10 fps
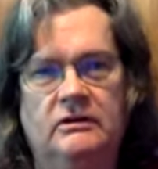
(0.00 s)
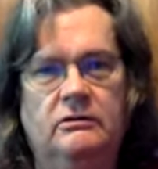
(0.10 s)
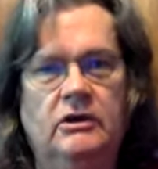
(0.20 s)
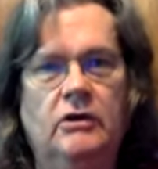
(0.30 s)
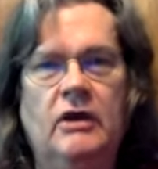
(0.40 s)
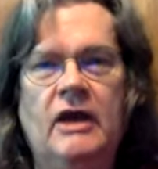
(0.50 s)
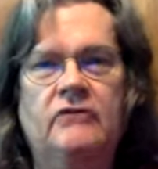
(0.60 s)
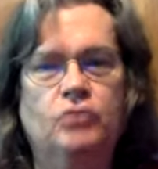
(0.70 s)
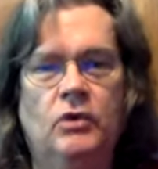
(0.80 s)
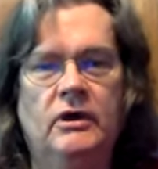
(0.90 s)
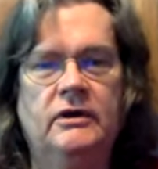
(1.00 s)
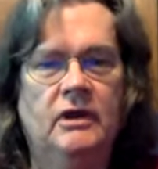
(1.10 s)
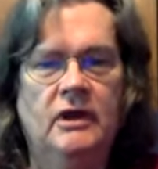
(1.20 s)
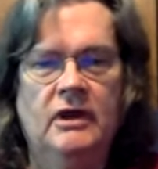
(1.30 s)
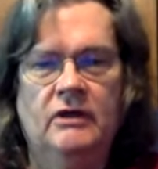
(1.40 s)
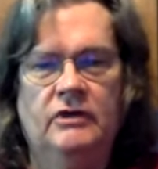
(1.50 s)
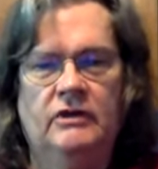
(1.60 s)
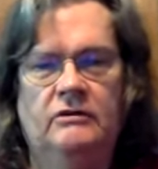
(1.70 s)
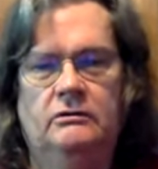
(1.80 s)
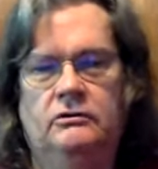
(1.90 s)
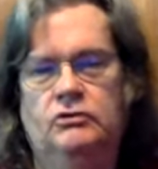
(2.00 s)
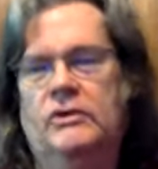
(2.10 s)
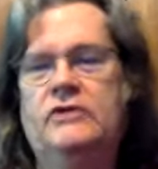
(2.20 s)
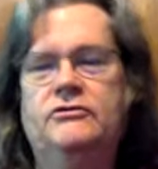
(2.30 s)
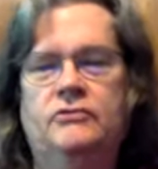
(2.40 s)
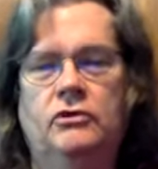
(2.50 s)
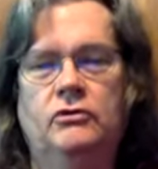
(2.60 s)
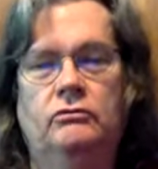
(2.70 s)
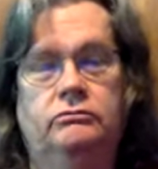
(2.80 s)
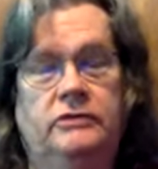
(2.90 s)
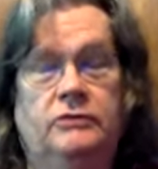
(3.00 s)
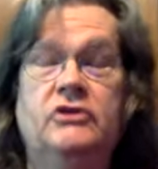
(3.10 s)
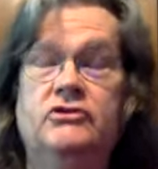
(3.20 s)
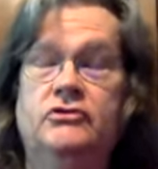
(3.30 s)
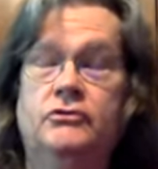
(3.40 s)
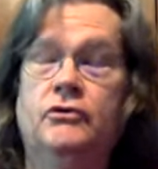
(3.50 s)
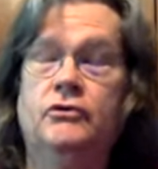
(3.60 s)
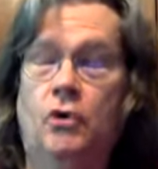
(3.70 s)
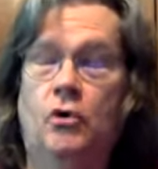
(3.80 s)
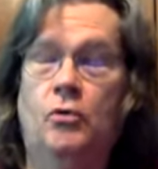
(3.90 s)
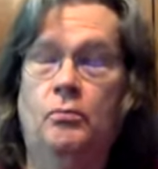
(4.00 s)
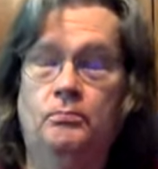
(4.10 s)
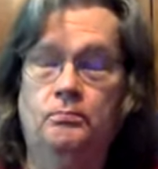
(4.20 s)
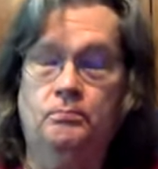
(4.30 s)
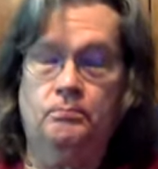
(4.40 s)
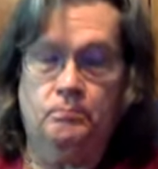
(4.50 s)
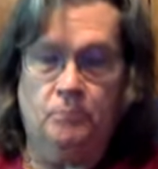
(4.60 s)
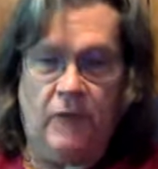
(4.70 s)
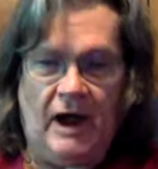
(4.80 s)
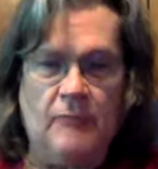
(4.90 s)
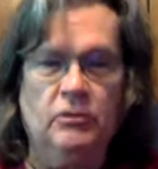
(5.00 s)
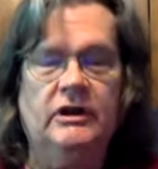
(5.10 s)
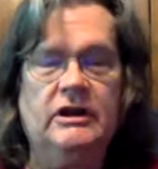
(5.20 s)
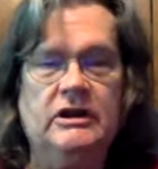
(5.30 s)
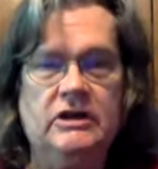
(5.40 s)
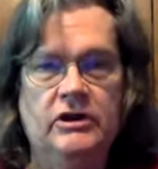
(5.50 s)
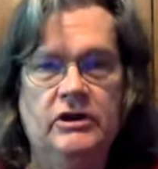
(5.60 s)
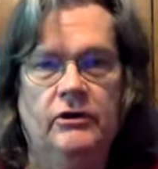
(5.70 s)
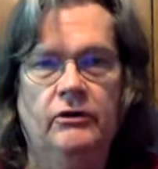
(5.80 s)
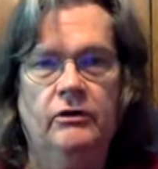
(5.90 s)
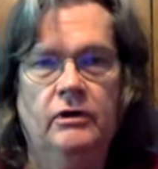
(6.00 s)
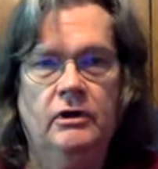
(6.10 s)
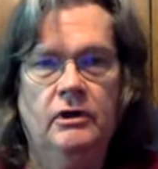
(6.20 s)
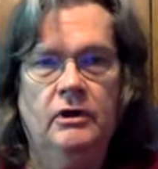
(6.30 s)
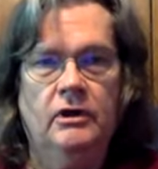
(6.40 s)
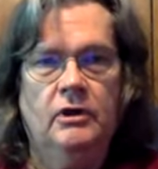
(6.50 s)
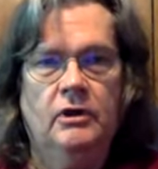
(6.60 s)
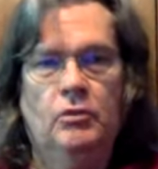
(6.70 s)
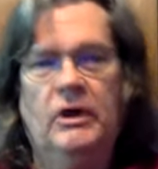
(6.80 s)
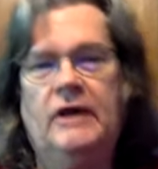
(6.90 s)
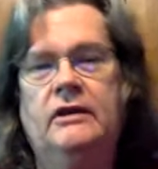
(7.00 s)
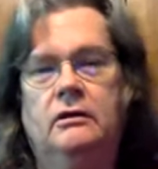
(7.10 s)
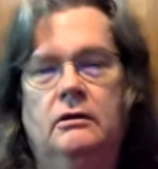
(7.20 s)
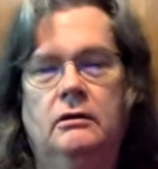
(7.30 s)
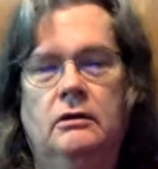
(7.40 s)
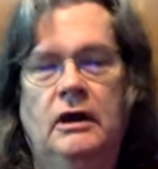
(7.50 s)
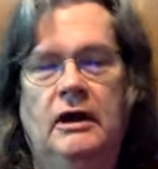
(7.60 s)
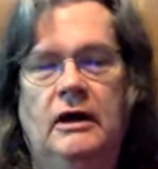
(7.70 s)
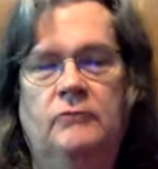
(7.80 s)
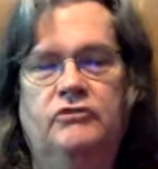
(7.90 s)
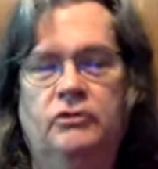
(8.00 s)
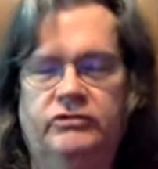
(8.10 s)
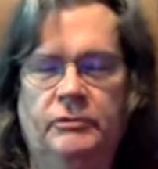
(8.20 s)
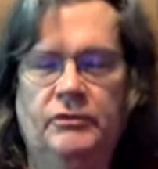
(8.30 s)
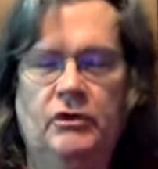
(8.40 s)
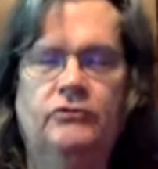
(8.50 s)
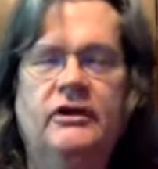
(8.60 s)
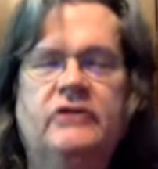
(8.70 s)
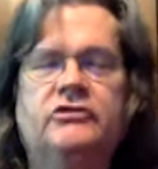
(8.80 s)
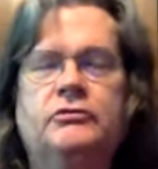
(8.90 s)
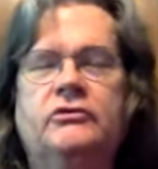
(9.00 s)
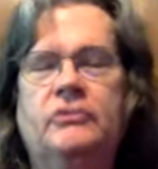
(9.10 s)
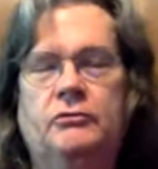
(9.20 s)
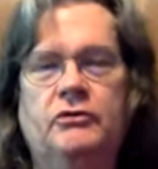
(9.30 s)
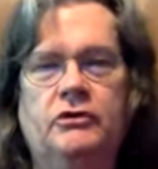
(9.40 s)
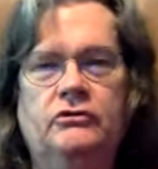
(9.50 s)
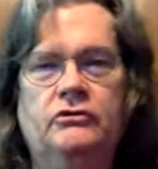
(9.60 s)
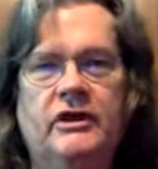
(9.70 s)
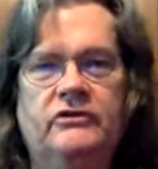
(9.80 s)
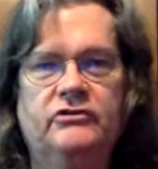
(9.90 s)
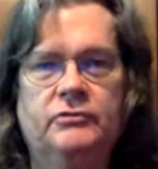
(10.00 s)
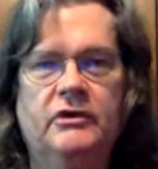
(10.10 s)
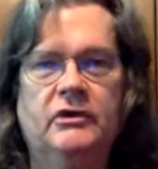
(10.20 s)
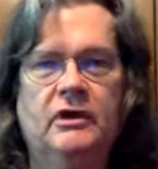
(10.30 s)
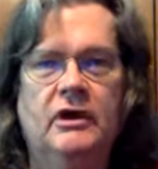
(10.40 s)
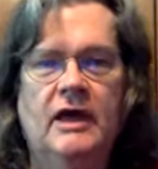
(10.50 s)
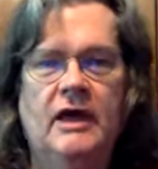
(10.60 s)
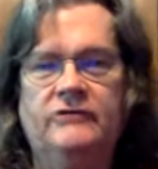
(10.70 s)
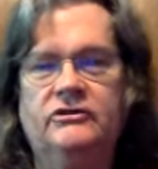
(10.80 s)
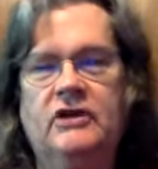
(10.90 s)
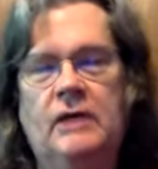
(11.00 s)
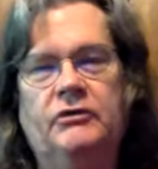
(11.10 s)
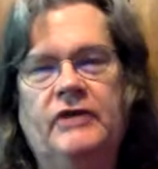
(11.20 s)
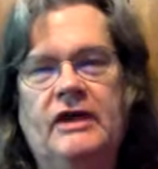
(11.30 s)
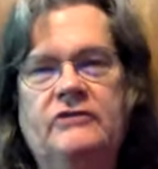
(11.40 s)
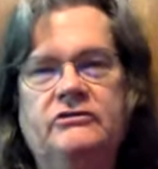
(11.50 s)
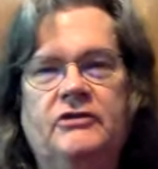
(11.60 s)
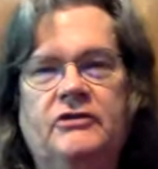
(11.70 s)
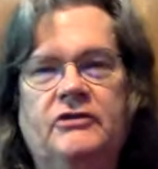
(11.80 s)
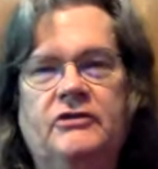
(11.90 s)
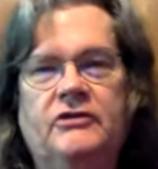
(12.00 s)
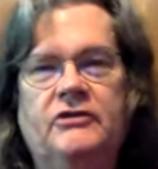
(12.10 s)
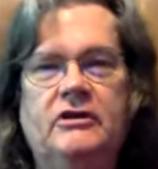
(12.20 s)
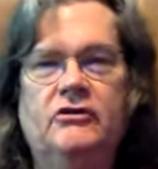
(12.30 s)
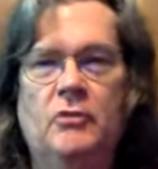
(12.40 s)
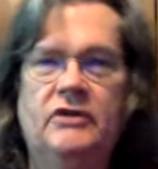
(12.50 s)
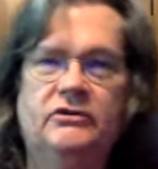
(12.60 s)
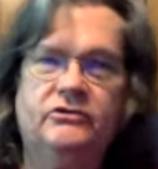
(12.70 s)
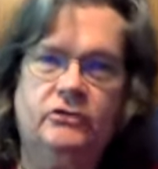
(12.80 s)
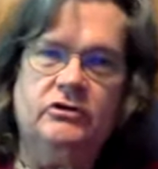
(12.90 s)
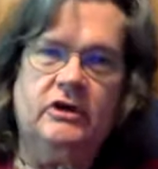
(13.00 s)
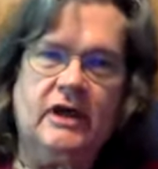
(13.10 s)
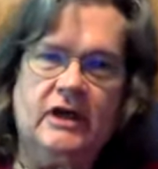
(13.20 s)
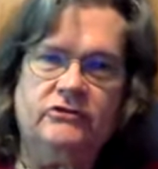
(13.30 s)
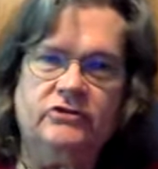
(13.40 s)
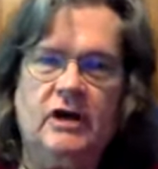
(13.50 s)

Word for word: you know, has one that you read through, it reads you through the whole Bible in a year, but um, so some of the Old Testament, some of the New Testament, has a couple days at the end of the month so you can catch up.